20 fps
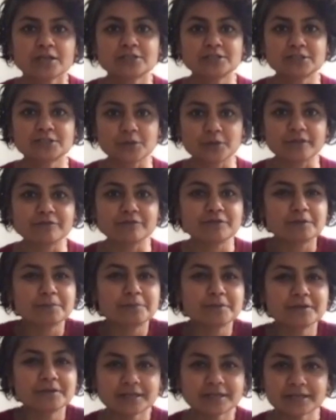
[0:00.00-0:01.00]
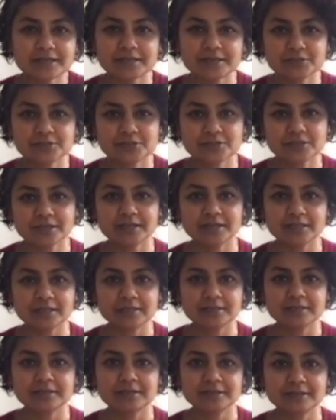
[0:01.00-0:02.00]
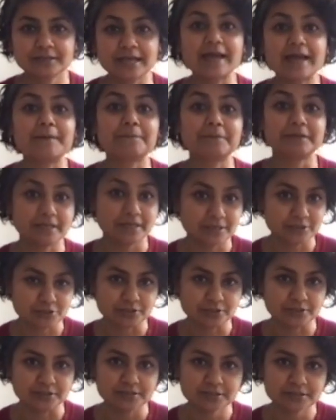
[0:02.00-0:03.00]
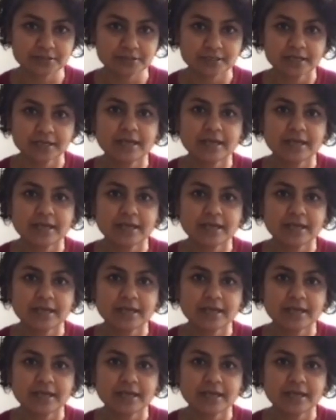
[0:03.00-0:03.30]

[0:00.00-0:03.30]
So if you're building digital health applications